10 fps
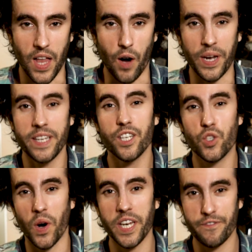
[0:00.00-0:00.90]
Now in the
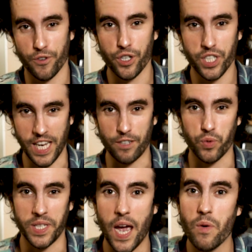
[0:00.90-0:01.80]
21st
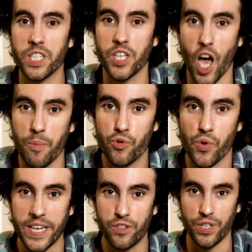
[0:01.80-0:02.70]
century there is an
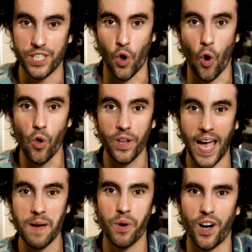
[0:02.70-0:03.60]
upgrade to this whole
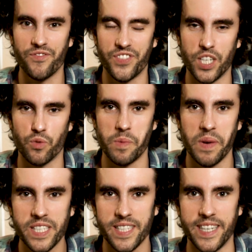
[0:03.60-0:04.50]
Rembrandt theory
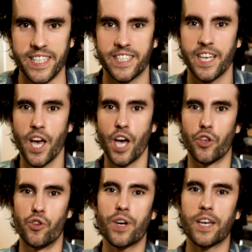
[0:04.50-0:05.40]
business.
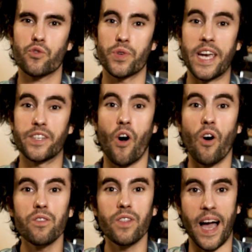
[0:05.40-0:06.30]
You can create
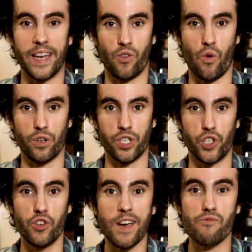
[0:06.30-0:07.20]
online
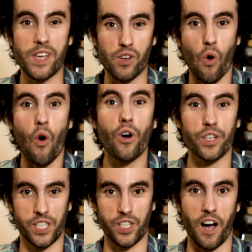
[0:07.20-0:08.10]
courses, you can
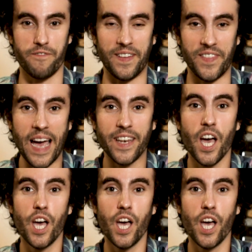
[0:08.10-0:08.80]
record stuff, and then